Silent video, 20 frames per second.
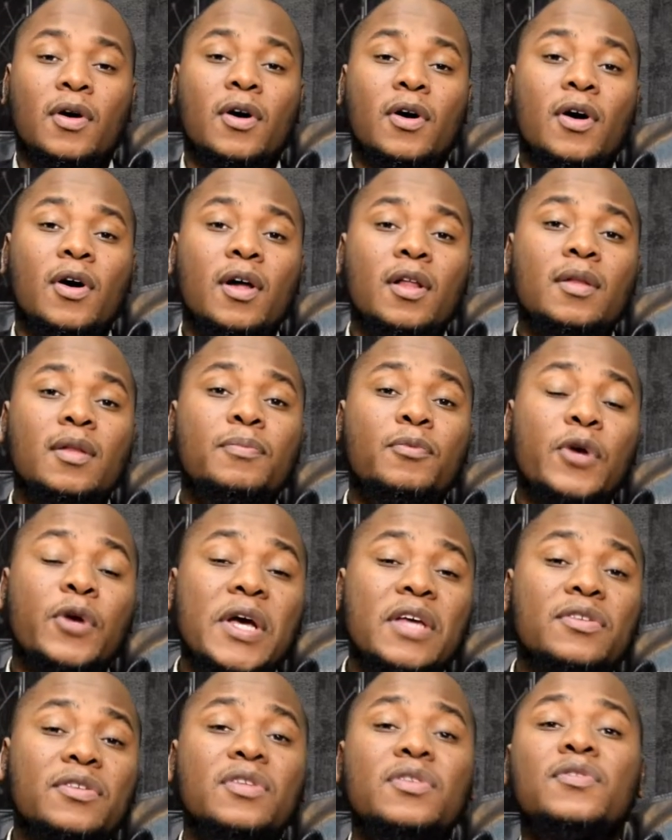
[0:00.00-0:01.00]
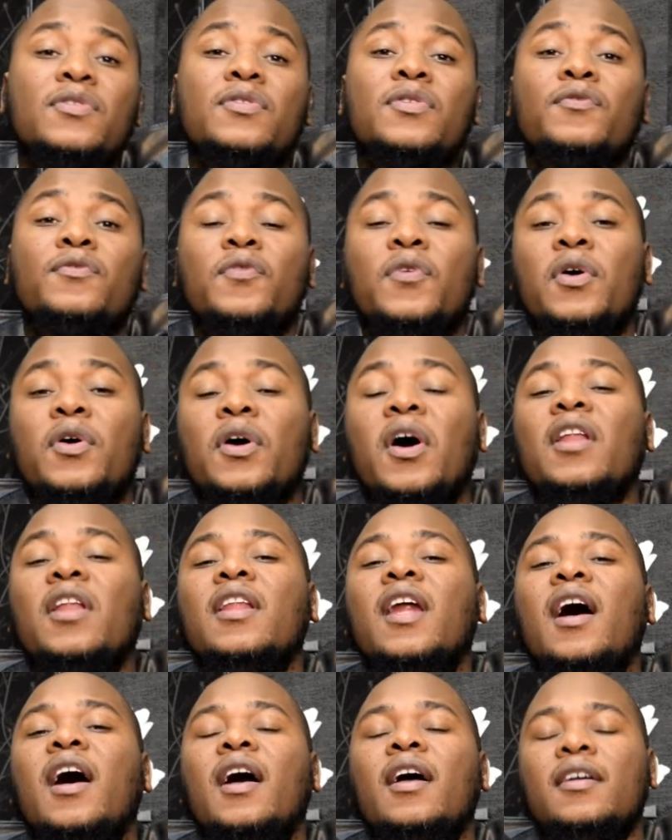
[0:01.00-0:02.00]
All praises for
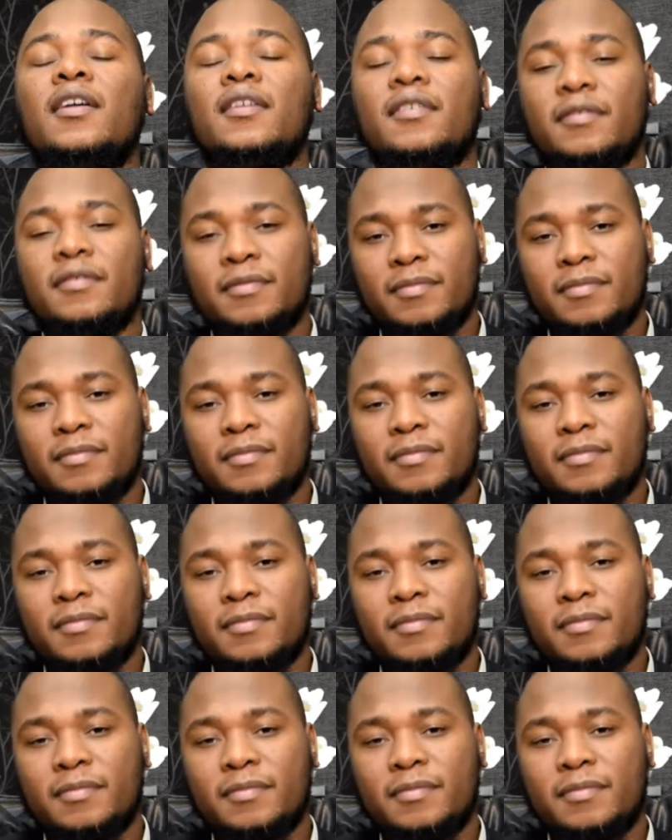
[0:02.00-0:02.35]
Allah.